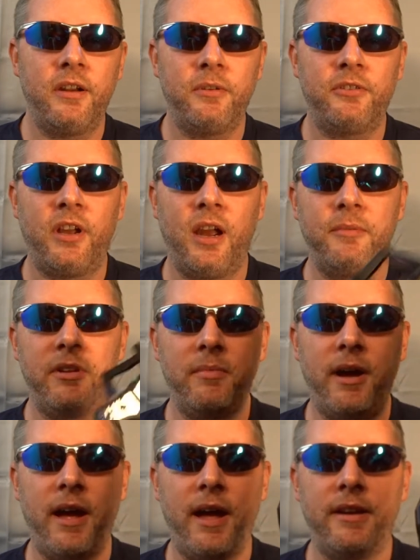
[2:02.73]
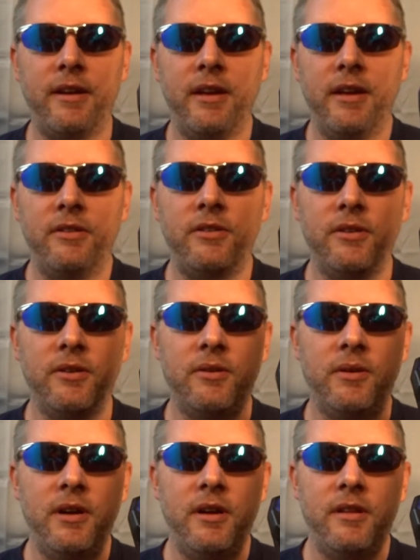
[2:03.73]
it was time to bind
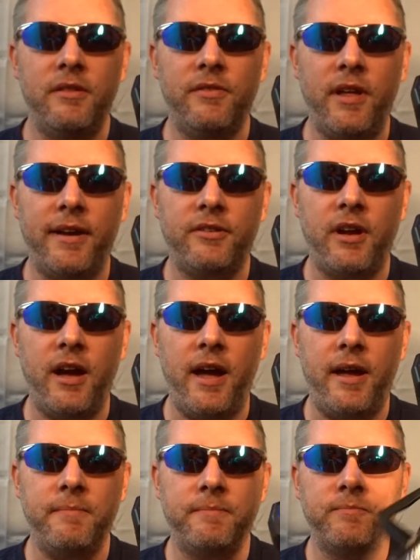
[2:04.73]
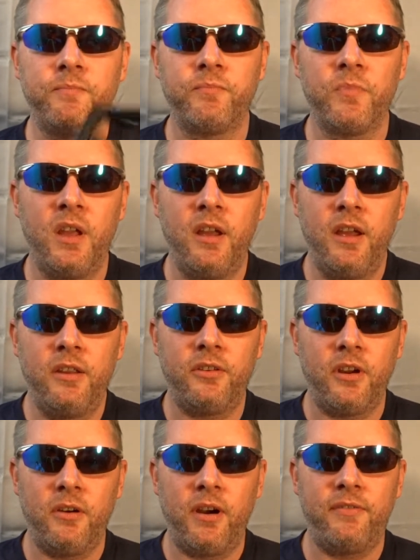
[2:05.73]
to the FlySky.
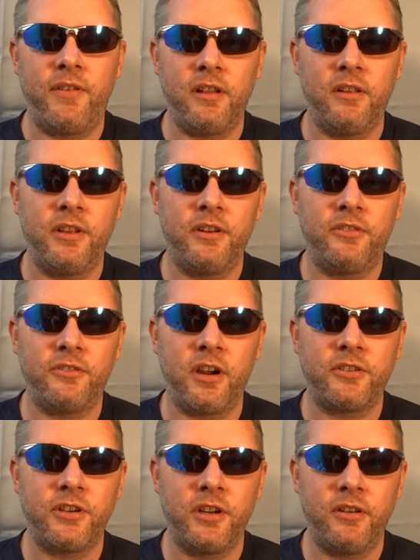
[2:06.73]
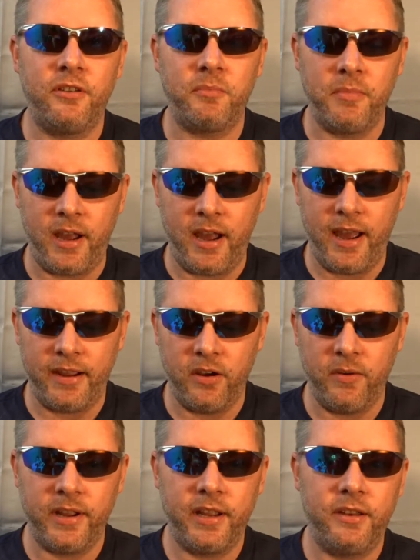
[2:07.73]
So I followed the instructions by
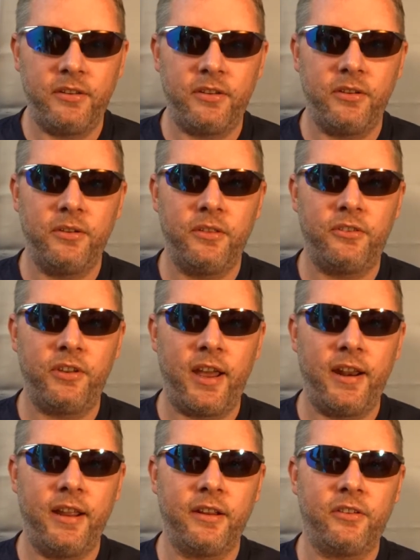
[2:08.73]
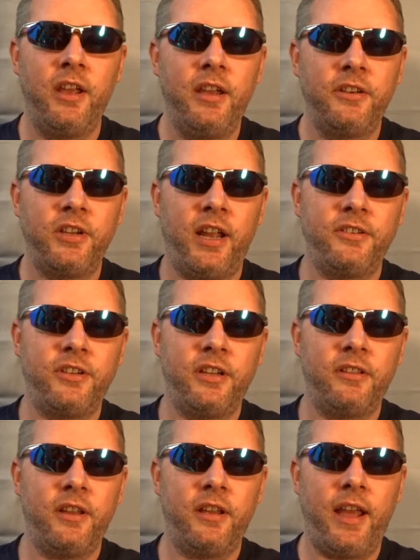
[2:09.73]
going into the settings, changing the